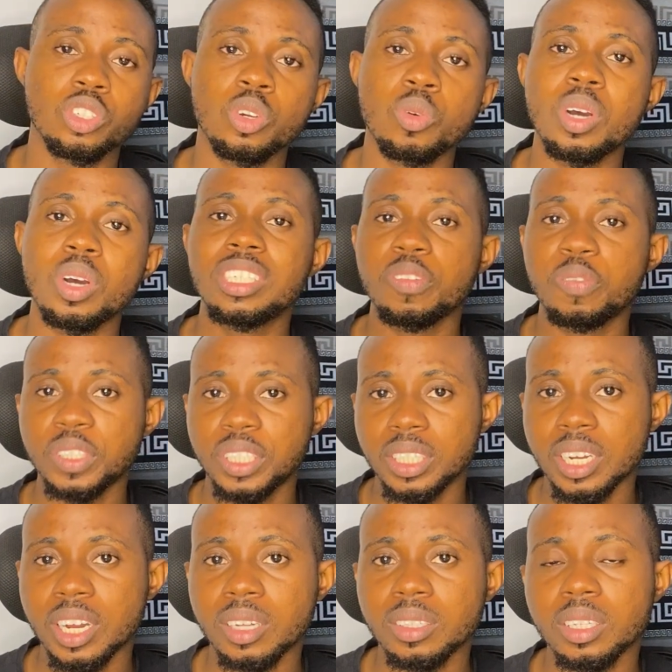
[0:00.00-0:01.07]
So what is a
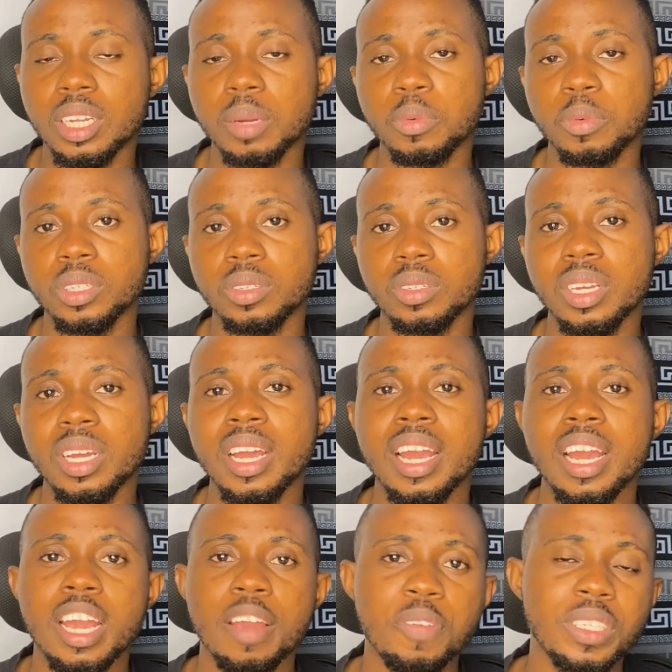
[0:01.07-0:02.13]
physical data model?
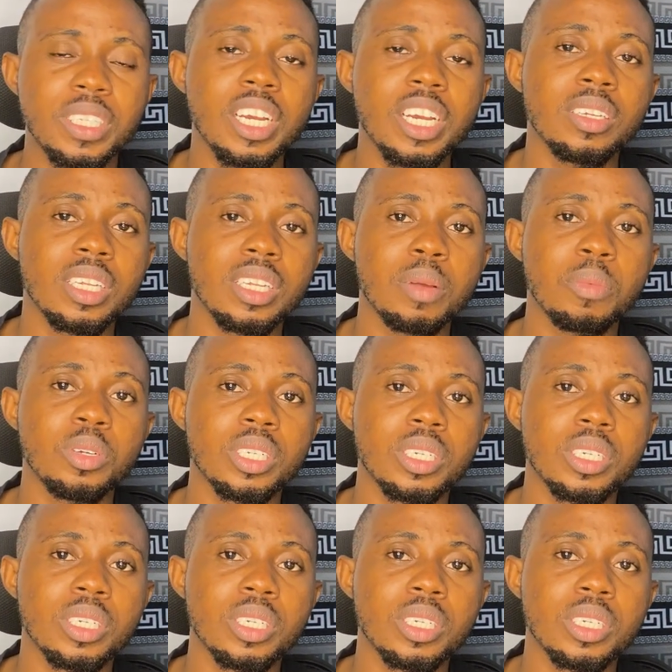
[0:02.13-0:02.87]
A physical data